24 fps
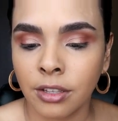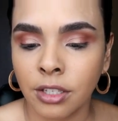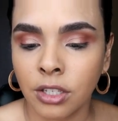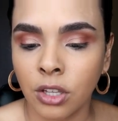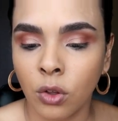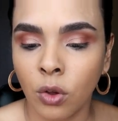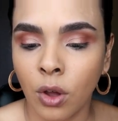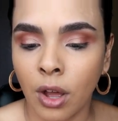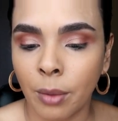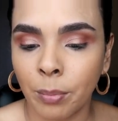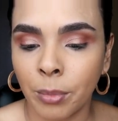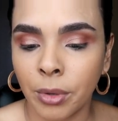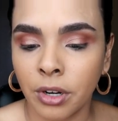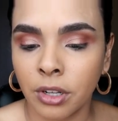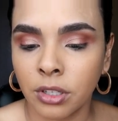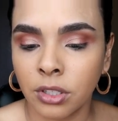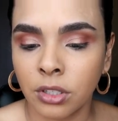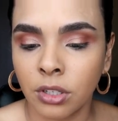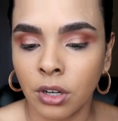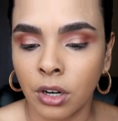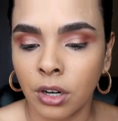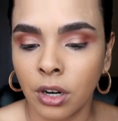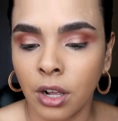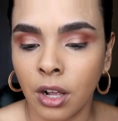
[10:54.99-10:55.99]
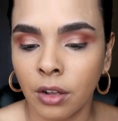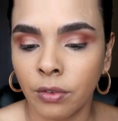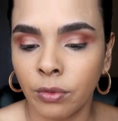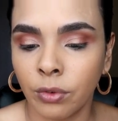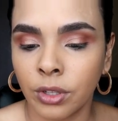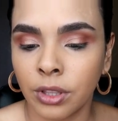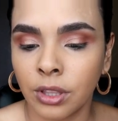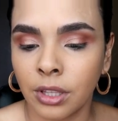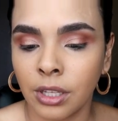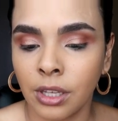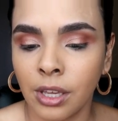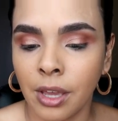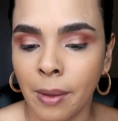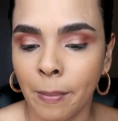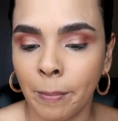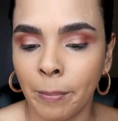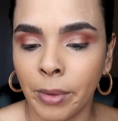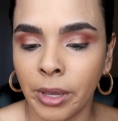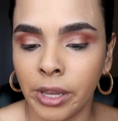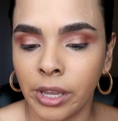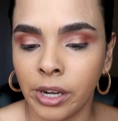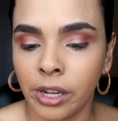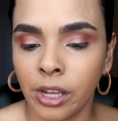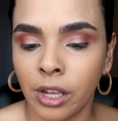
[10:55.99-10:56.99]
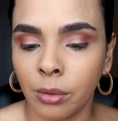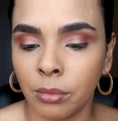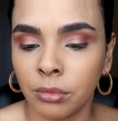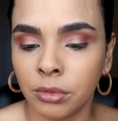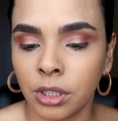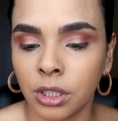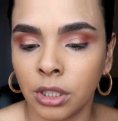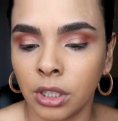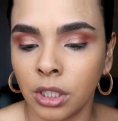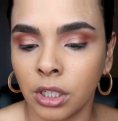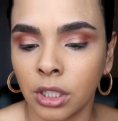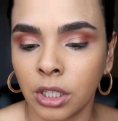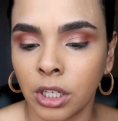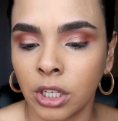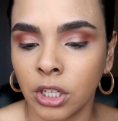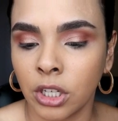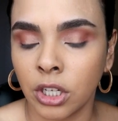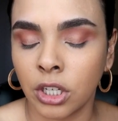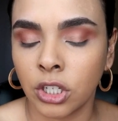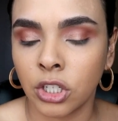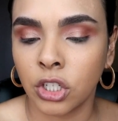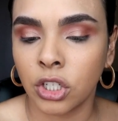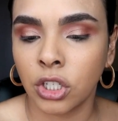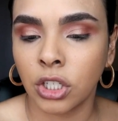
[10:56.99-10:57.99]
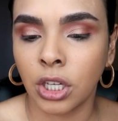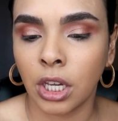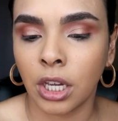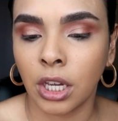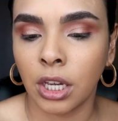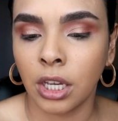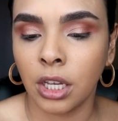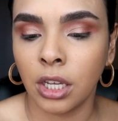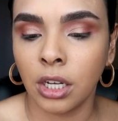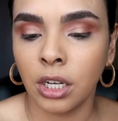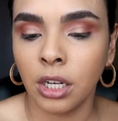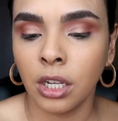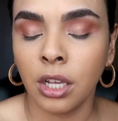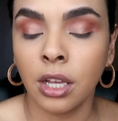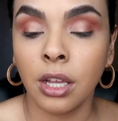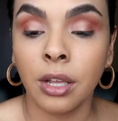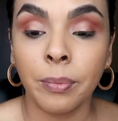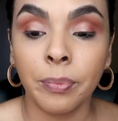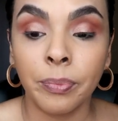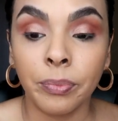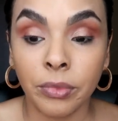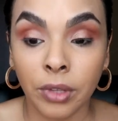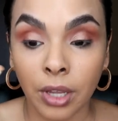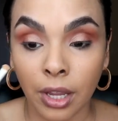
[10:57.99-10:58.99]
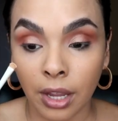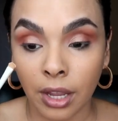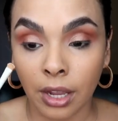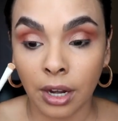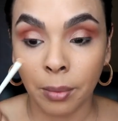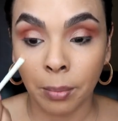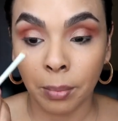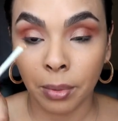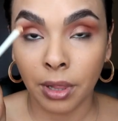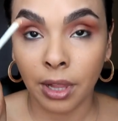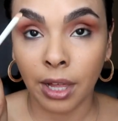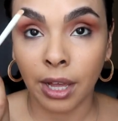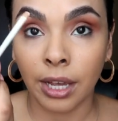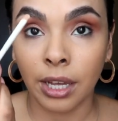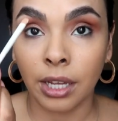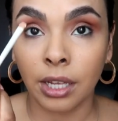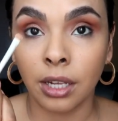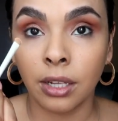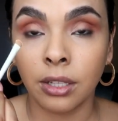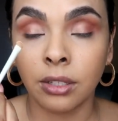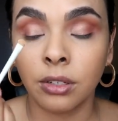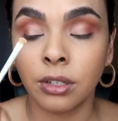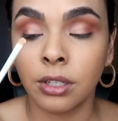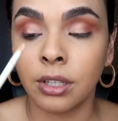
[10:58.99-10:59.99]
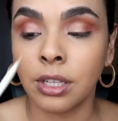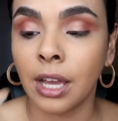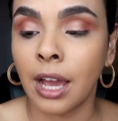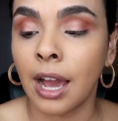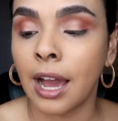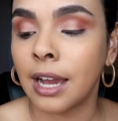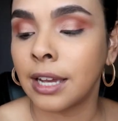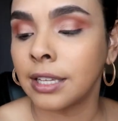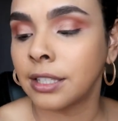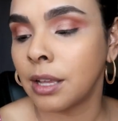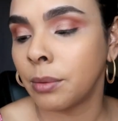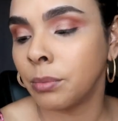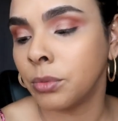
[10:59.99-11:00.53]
So I'm gonna start off with the medium looking shade and apply it under the eyes.